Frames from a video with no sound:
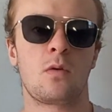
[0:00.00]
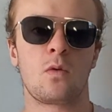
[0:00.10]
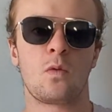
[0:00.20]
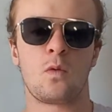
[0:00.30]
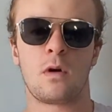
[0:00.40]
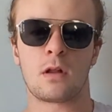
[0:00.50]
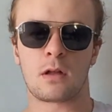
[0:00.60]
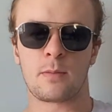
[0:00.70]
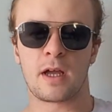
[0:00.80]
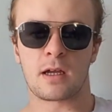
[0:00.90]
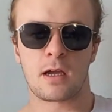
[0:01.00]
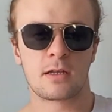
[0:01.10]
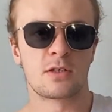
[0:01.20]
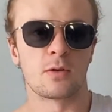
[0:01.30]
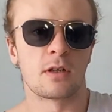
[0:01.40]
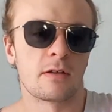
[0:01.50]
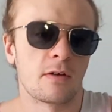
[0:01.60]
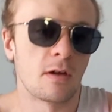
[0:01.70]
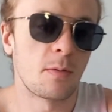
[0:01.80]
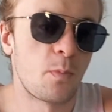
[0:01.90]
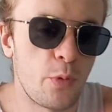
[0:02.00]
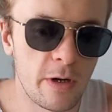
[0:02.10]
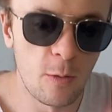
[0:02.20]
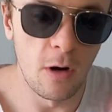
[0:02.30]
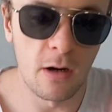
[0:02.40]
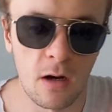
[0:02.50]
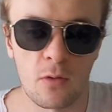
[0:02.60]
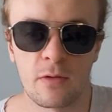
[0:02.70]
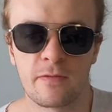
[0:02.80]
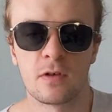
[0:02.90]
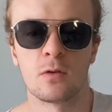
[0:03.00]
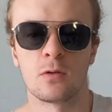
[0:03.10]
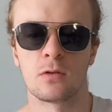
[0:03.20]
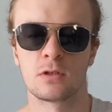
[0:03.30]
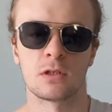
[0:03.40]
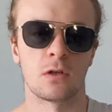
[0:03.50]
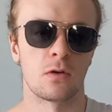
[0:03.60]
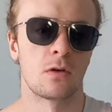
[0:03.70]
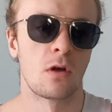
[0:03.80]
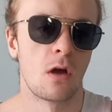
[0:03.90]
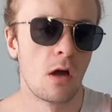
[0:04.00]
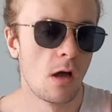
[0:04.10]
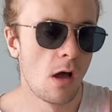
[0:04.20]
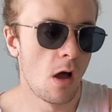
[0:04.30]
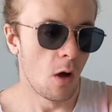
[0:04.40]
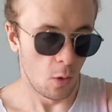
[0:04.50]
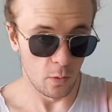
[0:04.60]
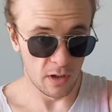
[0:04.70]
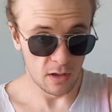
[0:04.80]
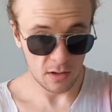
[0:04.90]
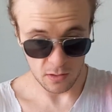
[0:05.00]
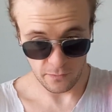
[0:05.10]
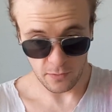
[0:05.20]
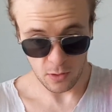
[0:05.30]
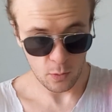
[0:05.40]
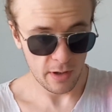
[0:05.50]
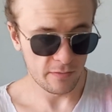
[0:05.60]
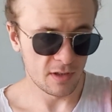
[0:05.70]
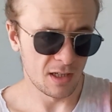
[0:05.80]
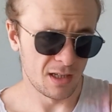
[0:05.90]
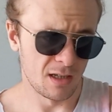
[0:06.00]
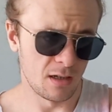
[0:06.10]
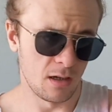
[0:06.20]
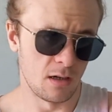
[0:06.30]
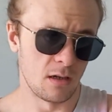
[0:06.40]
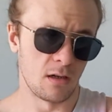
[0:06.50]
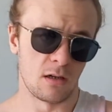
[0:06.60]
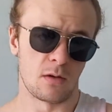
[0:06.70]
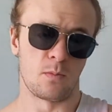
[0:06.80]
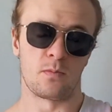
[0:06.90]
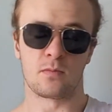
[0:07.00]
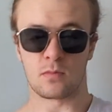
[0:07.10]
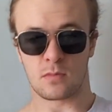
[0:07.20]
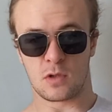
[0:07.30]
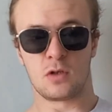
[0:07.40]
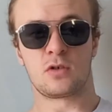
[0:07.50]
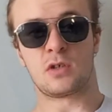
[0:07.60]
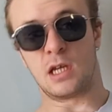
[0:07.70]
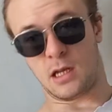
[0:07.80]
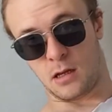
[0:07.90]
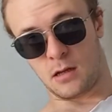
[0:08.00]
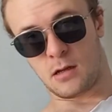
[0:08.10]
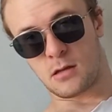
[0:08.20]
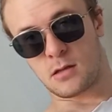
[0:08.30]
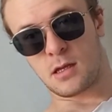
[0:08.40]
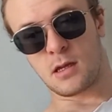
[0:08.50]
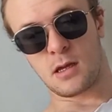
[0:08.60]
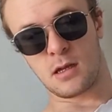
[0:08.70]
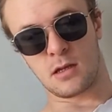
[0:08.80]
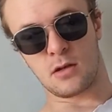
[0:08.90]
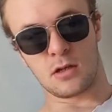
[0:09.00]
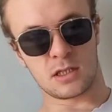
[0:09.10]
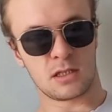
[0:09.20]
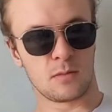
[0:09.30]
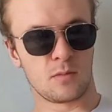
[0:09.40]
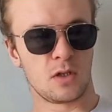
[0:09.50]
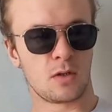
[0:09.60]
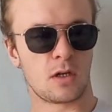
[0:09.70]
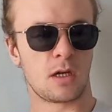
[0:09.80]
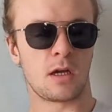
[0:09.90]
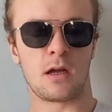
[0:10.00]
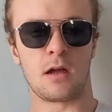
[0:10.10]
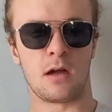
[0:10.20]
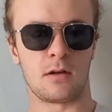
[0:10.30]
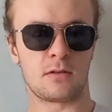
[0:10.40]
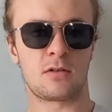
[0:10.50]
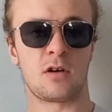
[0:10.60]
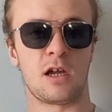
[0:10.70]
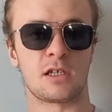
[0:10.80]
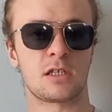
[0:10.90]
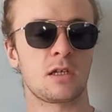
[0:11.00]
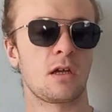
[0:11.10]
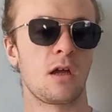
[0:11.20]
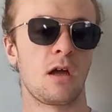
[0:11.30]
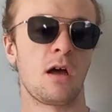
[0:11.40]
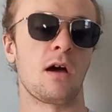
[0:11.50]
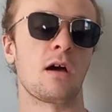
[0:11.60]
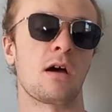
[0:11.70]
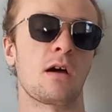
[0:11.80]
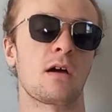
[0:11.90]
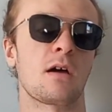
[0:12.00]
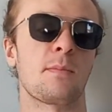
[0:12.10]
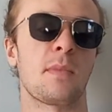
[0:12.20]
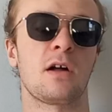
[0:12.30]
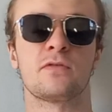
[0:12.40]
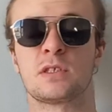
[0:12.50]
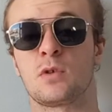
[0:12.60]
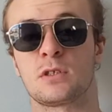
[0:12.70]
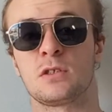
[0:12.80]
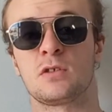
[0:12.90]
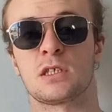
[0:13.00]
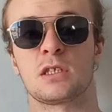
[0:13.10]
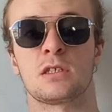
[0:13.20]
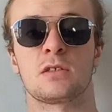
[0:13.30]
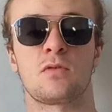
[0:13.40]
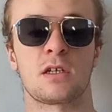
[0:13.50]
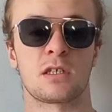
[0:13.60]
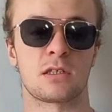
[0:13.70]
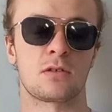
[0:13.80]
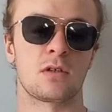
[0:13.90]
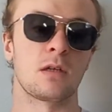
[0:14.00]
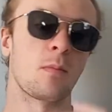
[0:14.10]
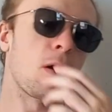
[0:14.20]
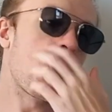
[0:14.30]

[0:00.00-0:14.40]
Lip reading: Welcome back to another pre-workout review. So far we have done Nutritech, the non-stim nuke trash, Alpha Sports Nutrition's Rush Extreme,